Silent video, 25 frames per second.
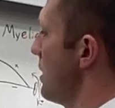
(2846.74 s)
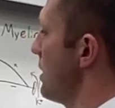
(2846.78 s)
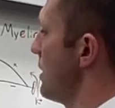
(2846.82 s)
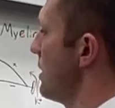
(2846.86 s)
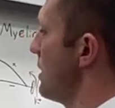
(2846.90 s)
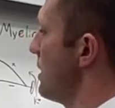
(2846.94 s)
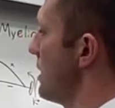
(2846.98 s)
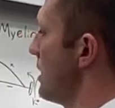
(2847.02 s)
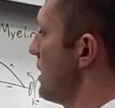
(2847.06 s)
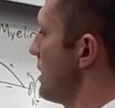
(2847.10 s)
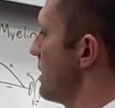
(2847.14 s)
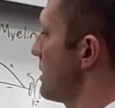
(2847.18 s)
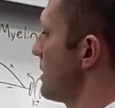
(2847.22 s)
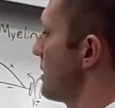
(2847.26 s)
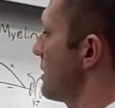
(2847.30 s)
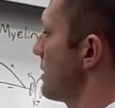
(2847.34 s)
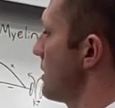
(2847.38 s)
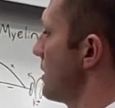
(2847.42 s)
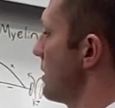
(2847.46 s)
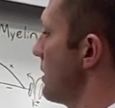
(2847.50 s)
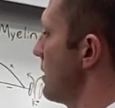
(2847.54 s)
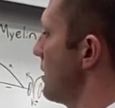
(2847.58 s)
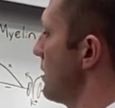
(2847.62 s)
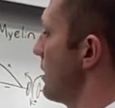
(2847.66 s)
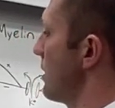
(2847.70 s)
this
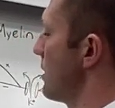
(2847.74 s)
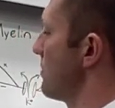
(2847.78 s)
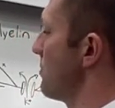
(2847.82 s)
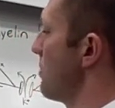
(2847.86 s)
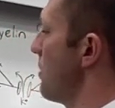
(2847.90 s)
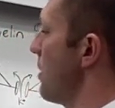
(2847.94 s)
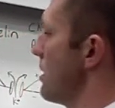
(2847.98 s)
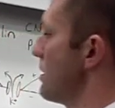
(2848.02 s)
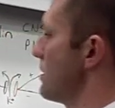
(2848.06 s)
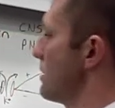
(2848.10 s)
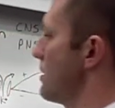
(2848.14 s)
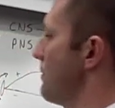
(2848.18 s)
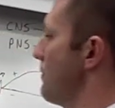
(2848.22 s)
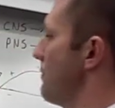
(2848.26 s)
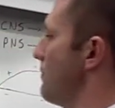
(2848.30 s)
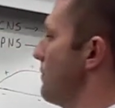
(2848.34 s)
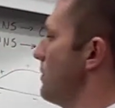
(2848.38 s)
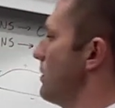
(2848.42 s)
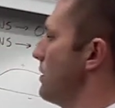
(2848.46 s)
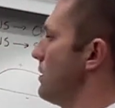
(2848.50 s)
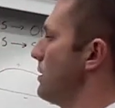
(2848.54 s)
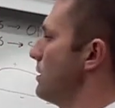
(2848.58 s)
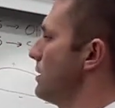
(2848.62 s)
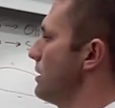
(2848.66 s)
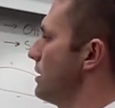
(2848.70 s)
positive
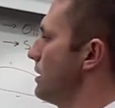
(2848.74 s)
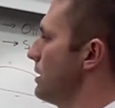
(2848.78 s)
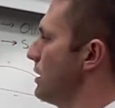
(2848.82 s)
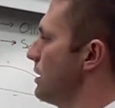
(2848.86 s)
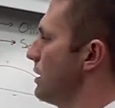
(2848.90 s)
field,